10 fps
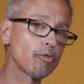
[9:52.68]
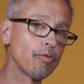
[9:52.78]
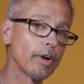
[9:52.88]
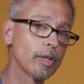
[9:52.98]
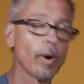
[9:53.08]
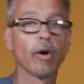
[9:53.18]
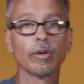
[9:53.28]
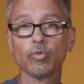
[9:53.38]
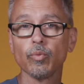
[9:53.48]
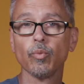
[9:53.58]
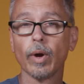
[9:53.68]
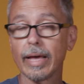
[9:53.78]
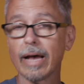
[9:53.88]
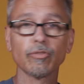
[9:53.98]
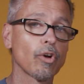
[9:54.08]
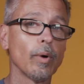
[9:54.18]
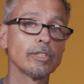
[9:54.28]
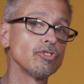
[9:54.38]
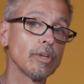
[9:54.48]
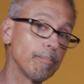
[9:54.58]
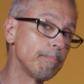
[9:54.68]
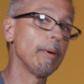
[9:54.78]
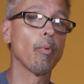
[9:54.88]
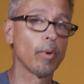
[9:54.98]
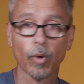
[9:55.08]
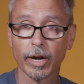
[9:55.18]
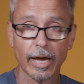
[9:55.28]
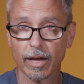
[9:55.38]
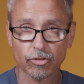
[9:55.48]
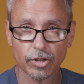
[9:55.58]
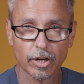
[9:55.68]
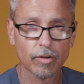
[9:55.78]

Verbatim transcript: this fairly well because we want to ask the questions that people would want to ask, you